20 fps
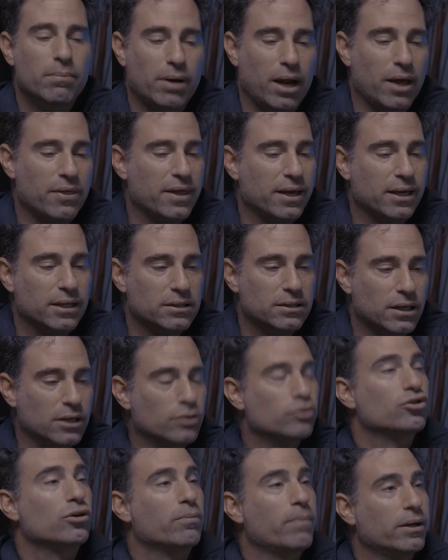But I think it's
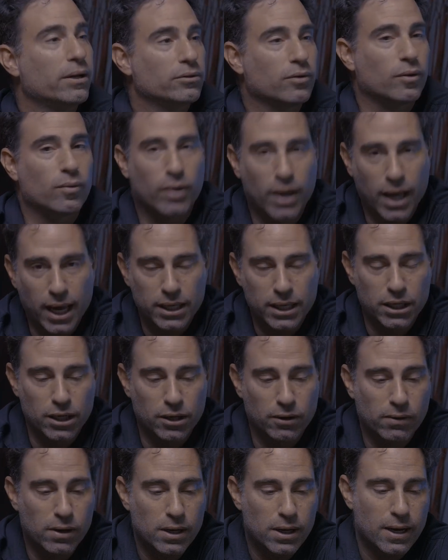instrumental in what I
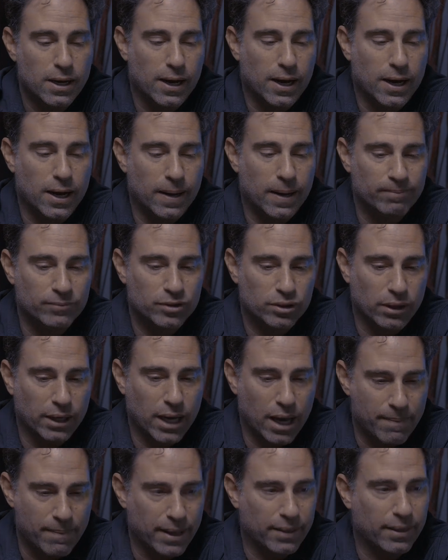do. So I
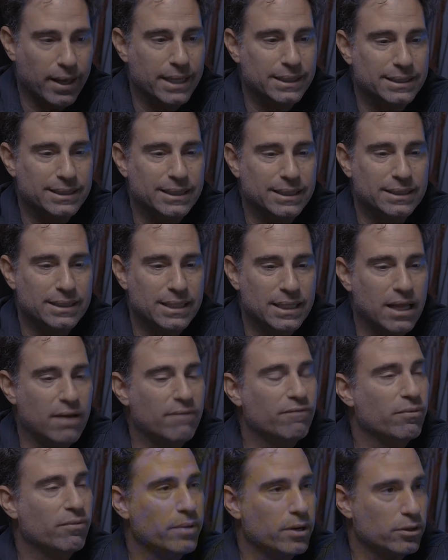got my license, and then
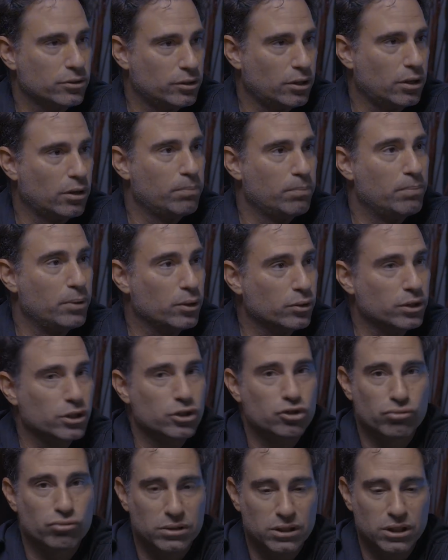from there started building
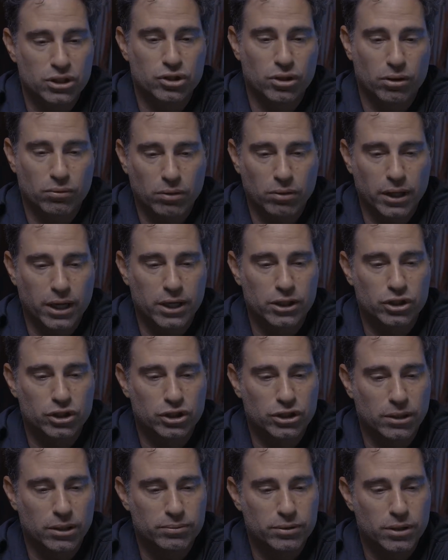strategic
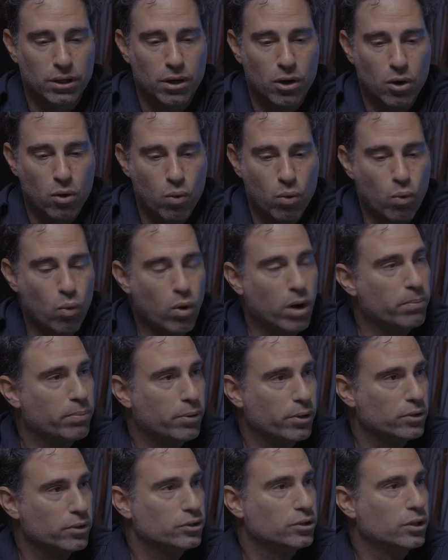relationships, one
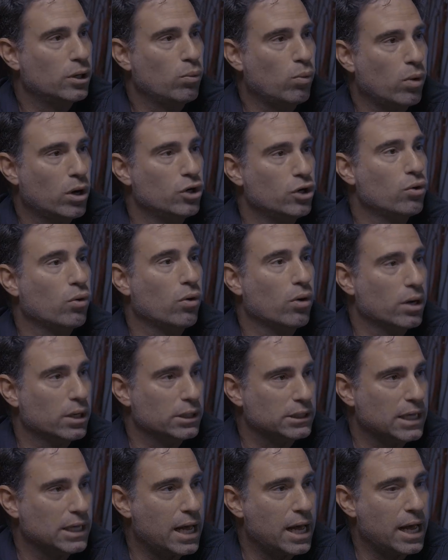person, one door at a
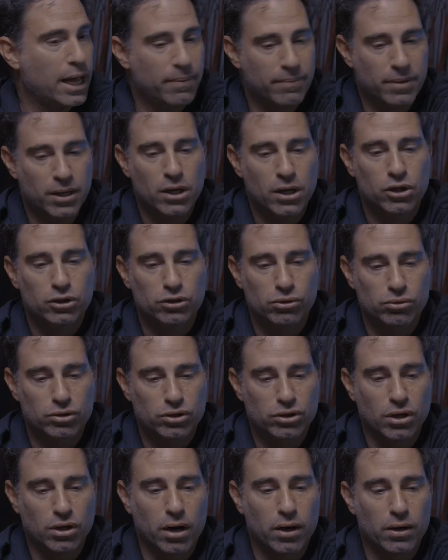time, to
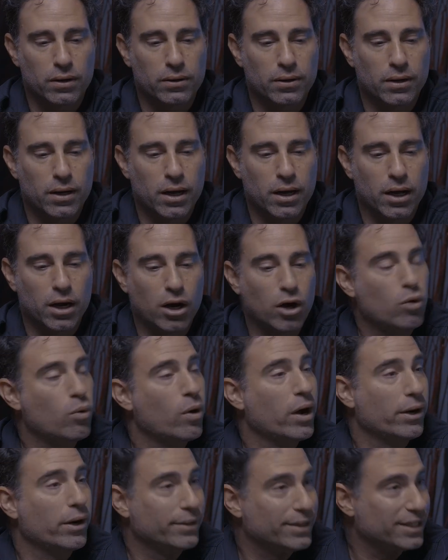start
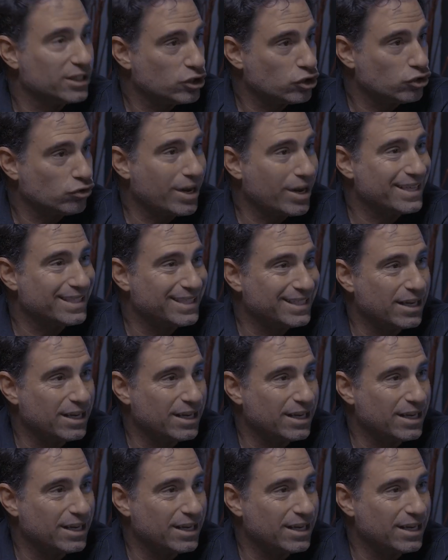acquiring distressed